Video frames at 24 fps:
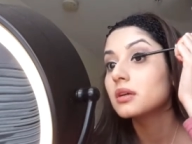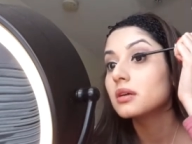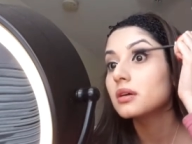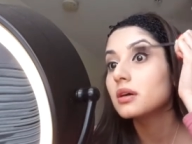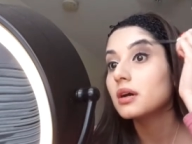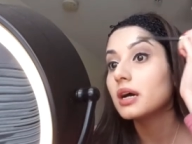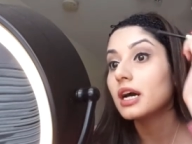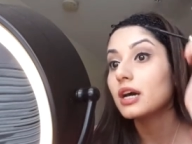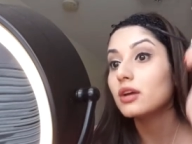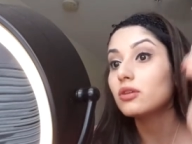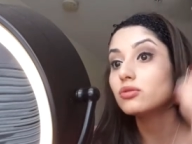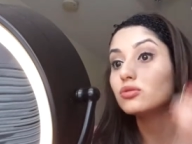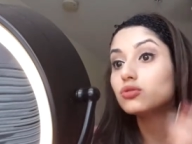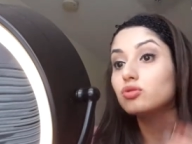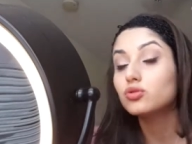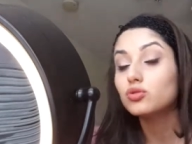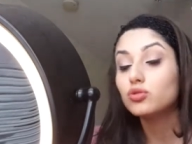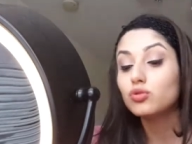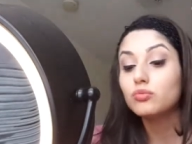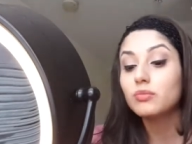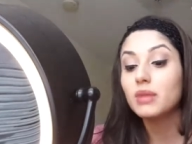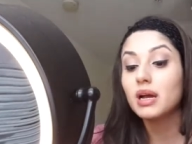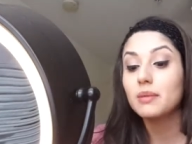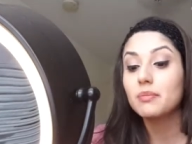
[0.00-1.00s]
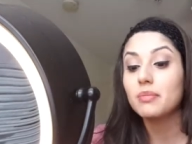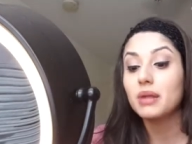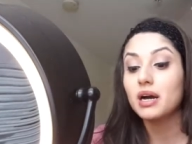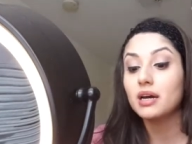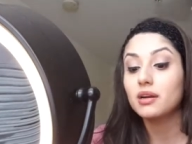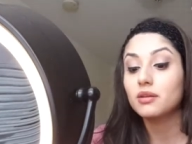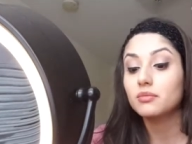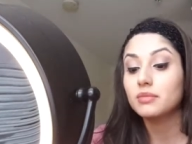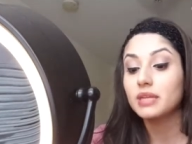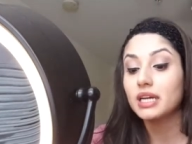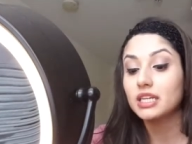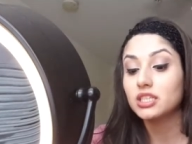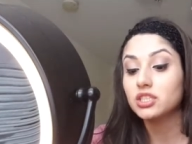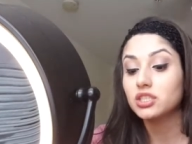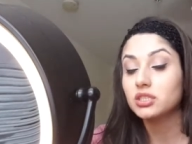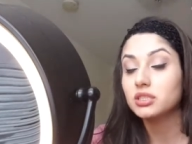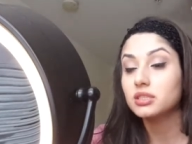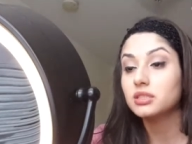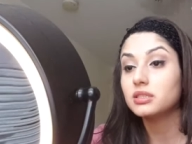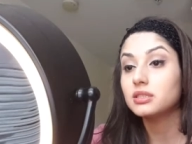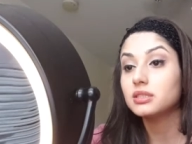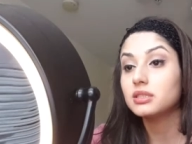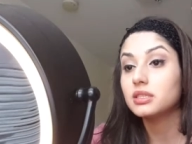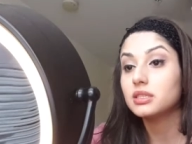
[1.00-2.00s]
Now, I don't do my bottom
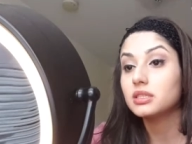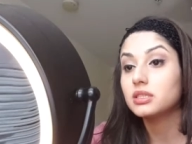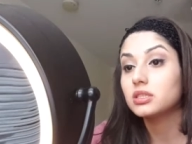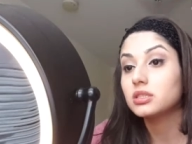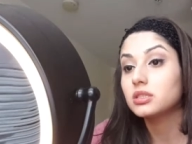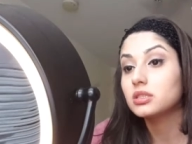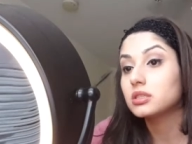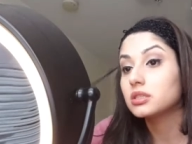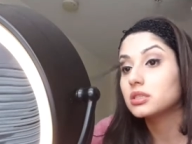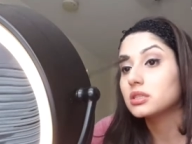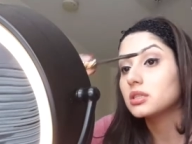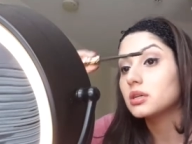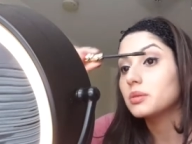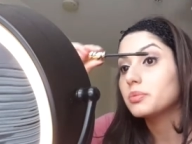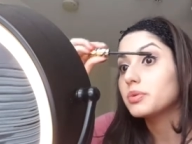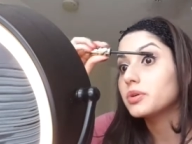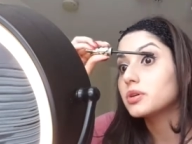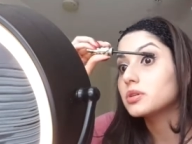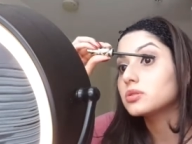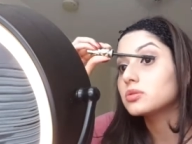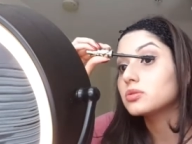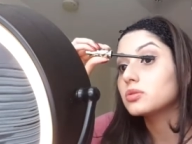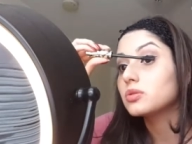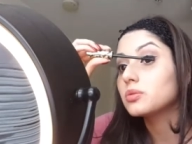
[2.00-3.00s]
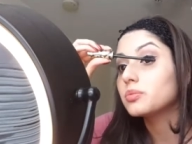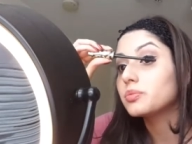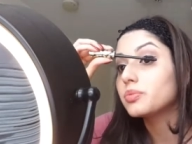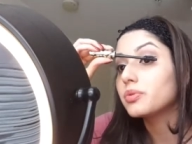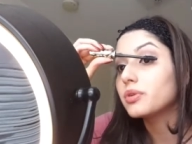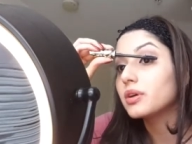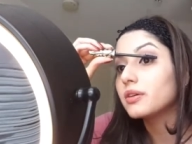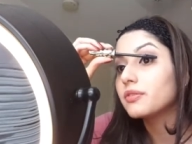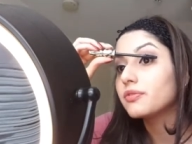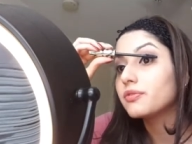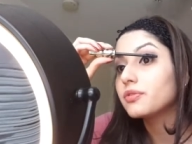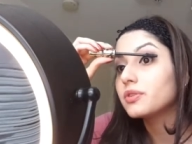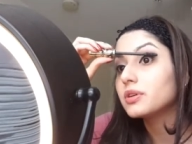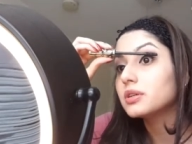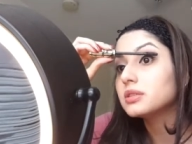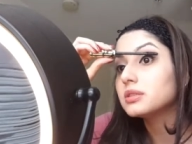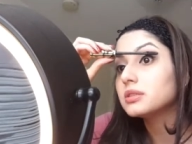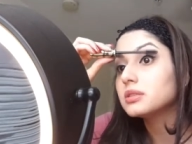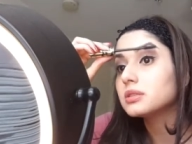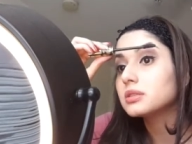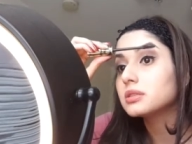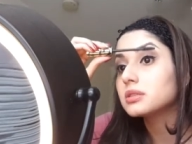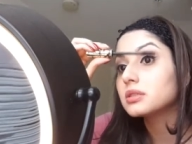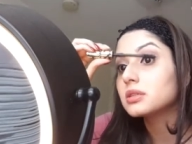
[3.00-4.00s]
lashes. It's just a personal
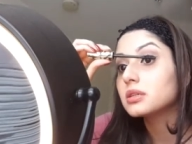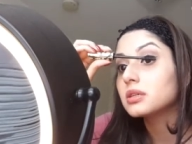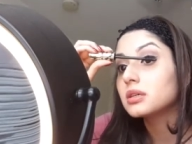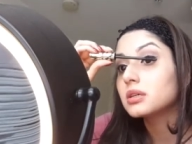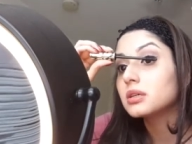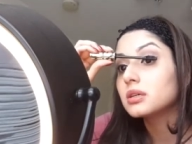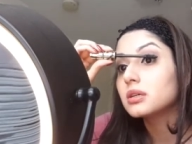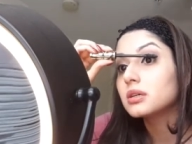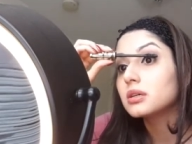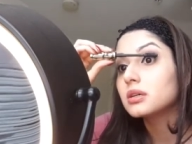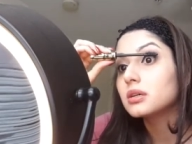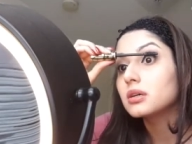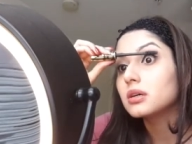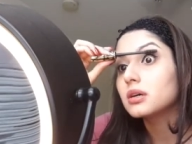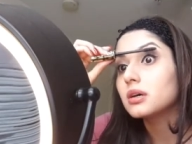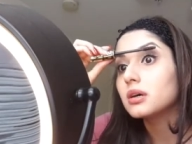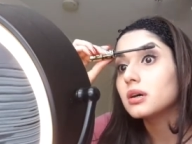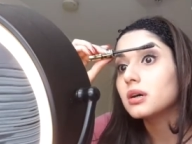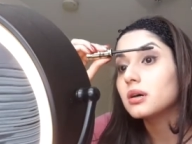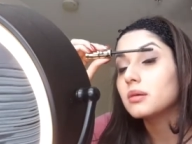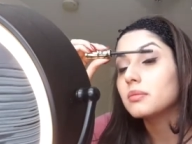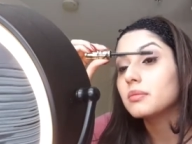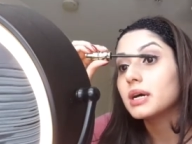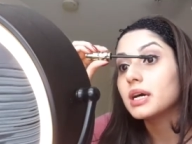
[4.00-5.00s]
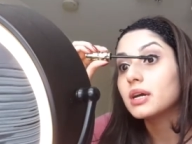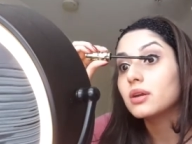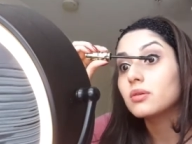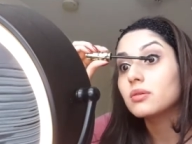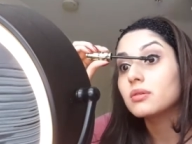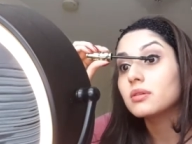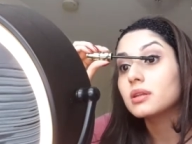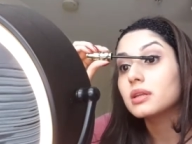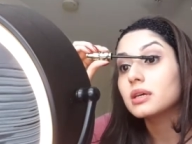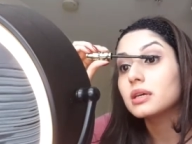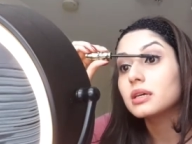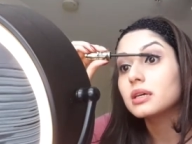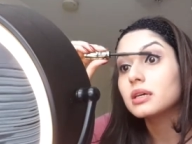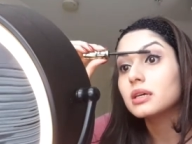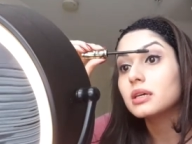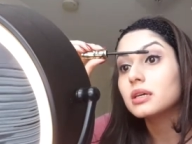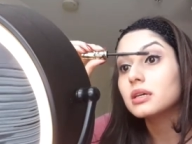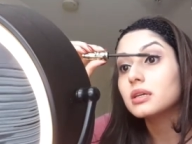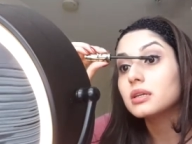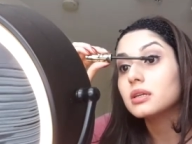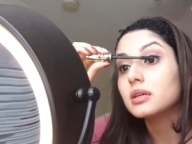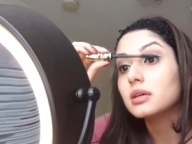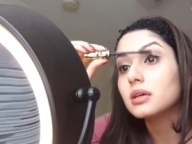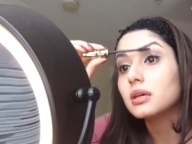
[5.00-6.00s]
preference. I don't like
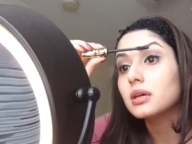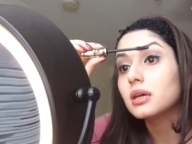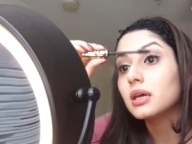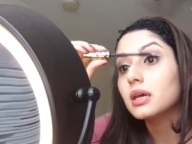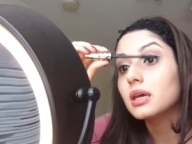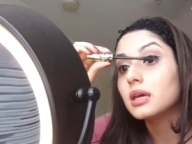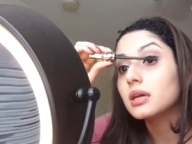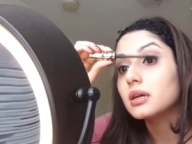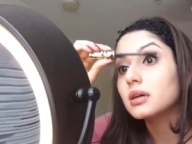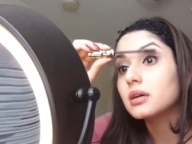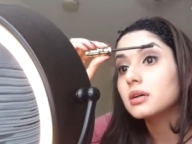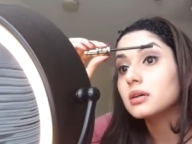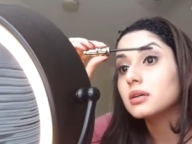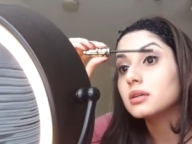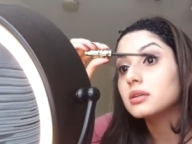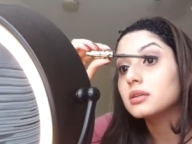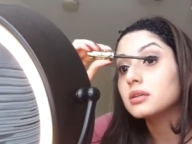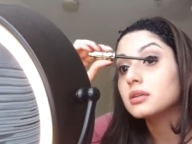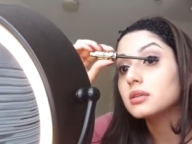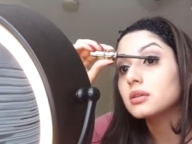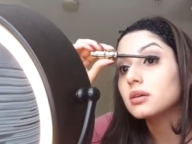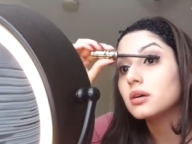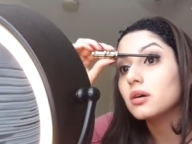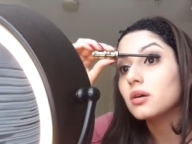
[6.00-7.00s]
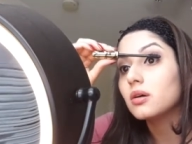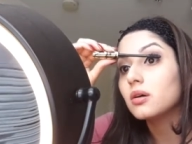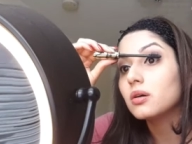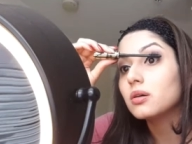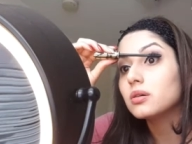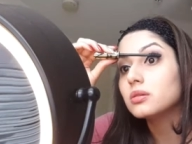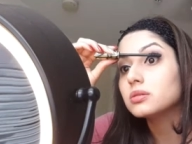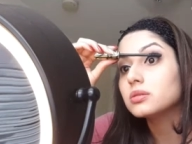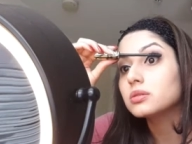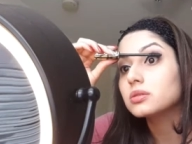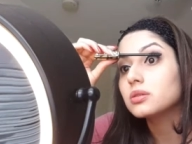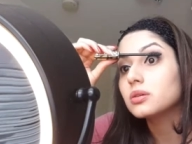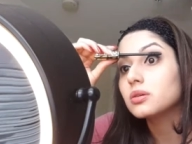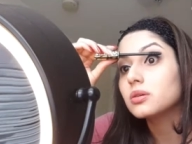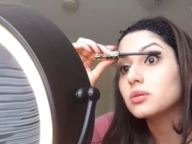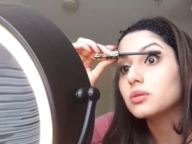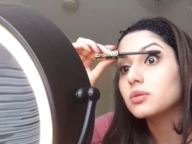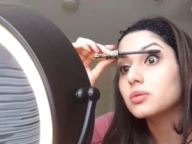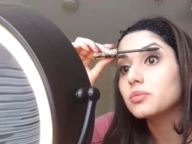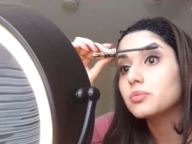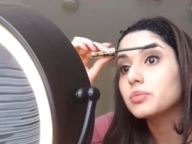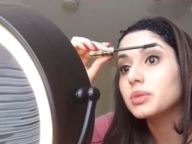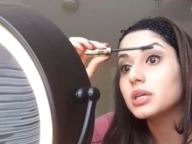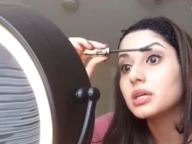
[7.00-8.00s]
it. And
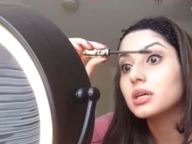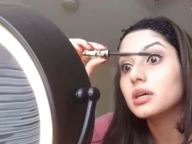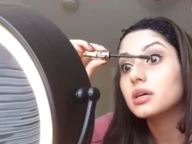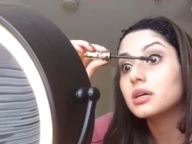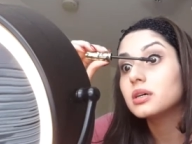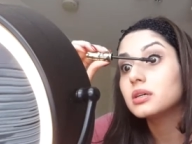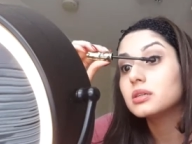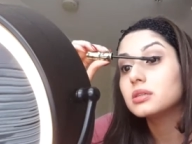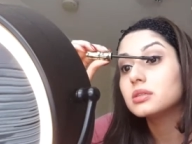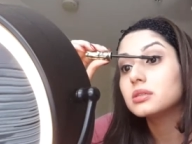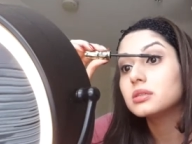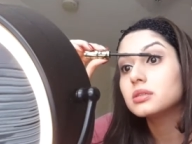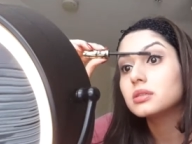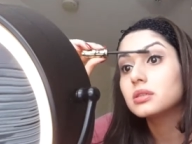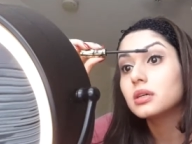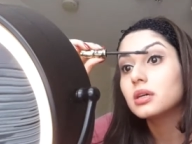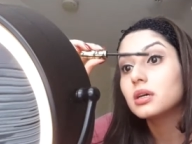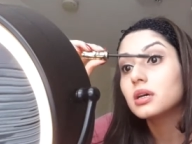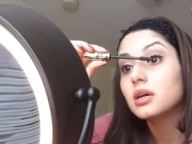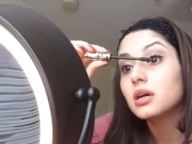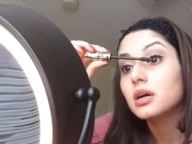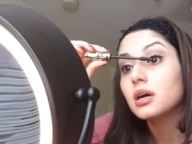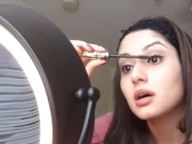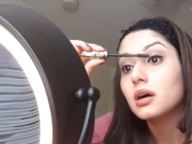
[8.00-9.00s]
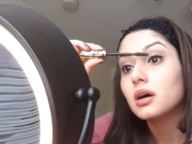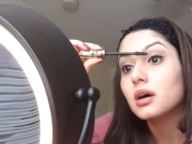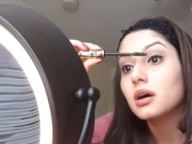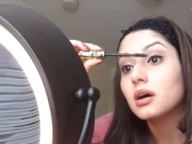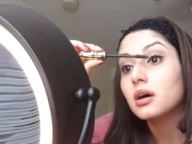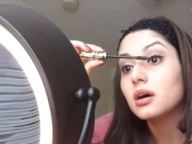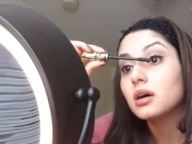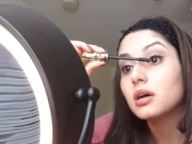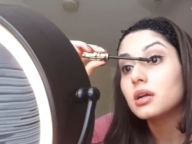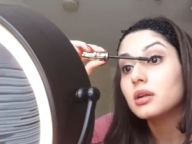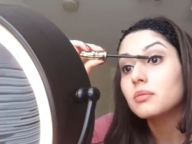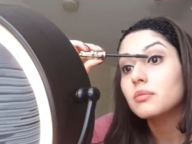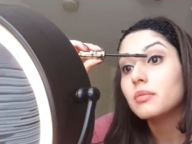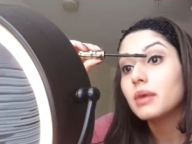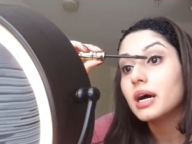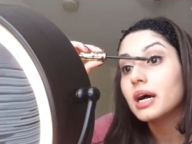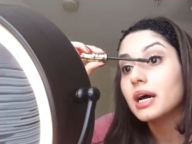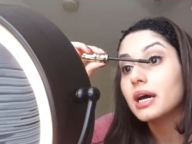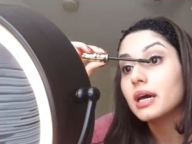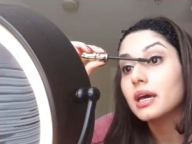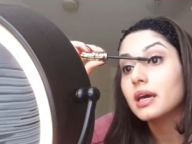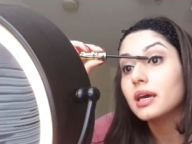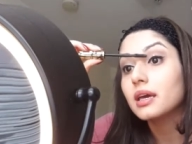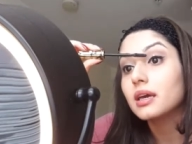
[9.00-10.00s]
also because on
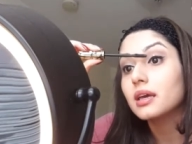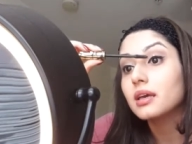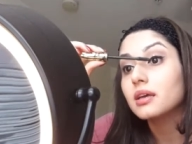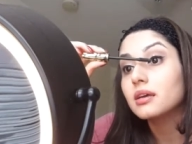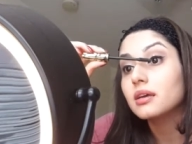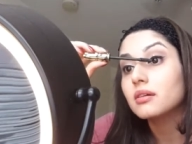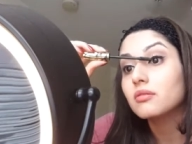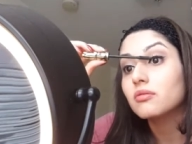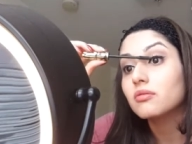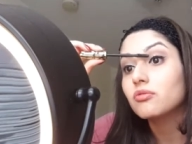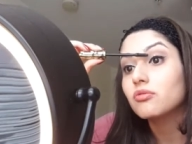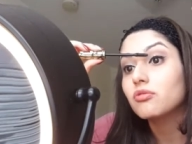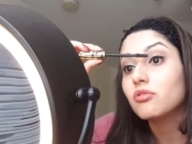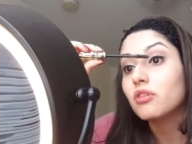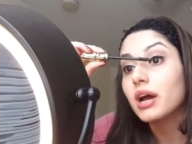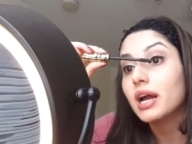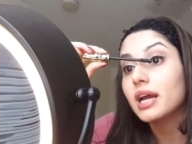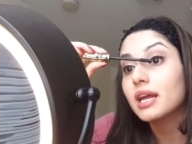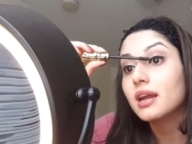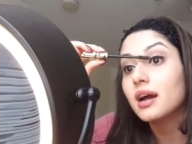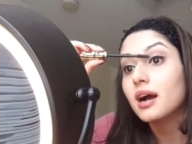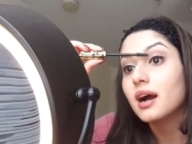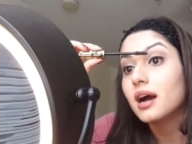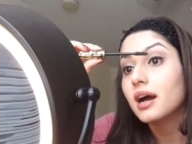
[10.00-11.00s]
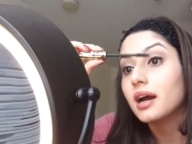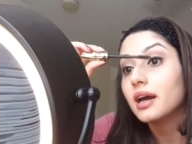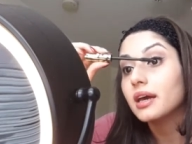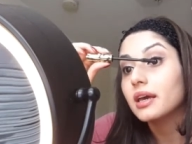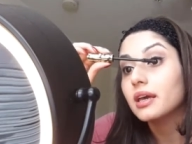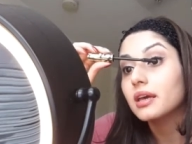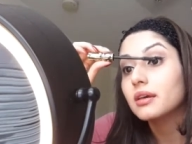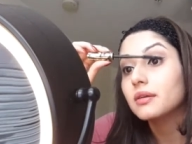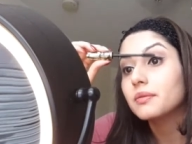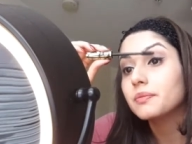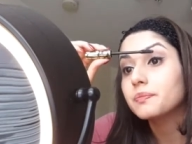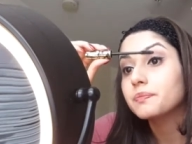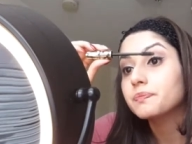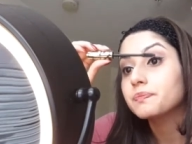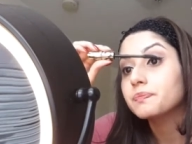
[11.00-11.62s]
my right eye,